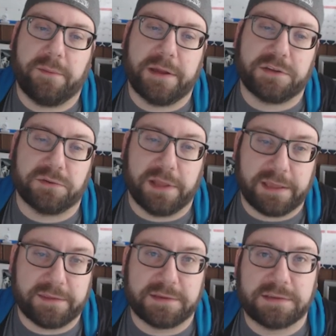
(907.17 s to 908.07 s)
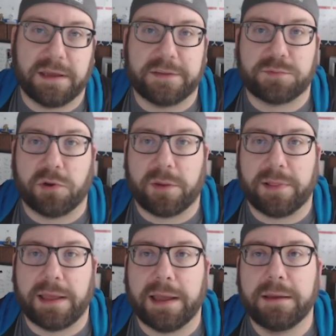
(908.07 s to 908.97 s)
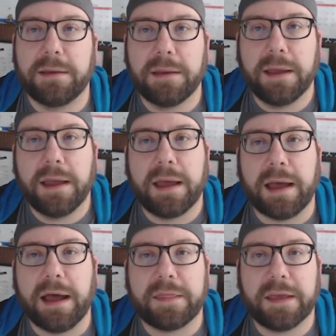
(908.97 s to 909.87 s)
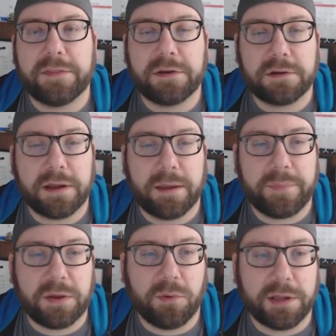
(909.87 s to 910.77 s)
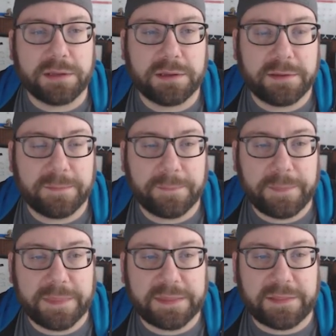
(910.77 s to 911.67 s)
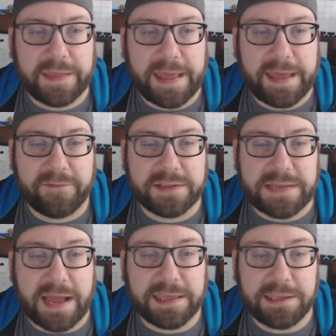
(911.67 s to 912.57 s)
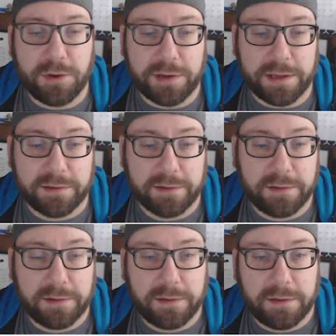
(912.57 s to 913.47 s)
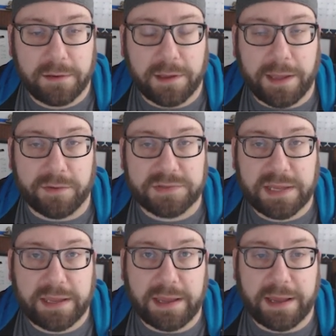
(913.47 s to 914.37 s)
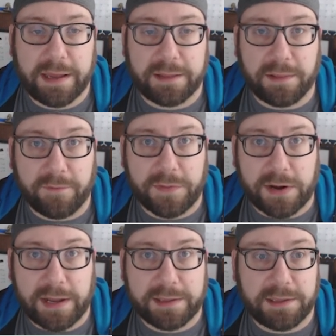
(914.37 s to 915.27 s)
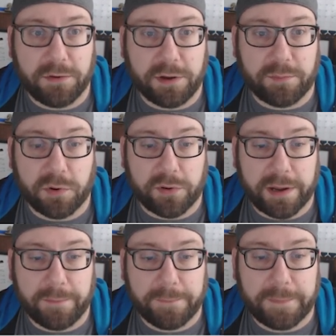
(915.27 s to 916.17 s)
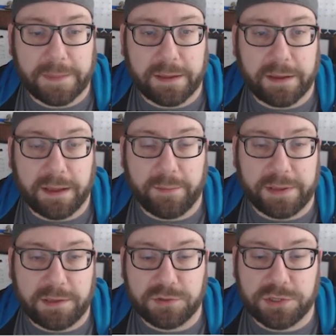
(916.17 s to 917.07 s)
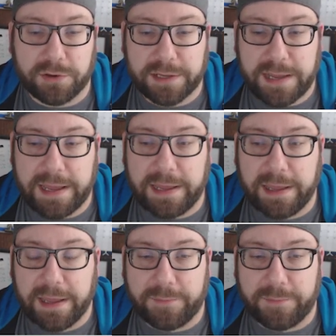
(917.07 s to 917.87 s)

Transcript: I do like this this program a lot. The other big one that they have is hockey yoga. I will say I love their hockey yoga program. I'm a huge yoga guy.